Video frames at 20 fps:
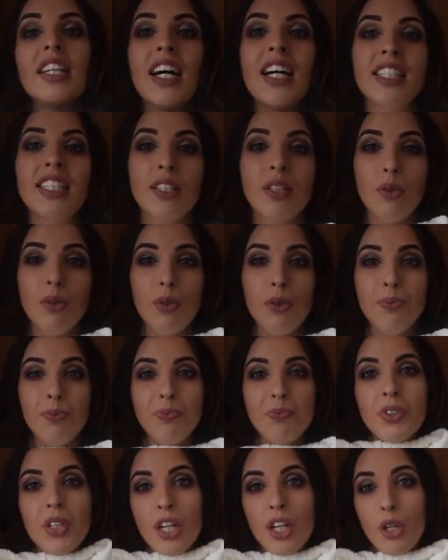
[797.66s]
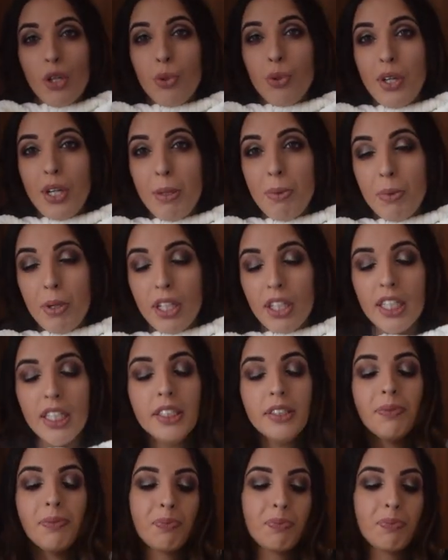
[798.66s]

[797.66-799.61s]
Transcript: nice little cream colour,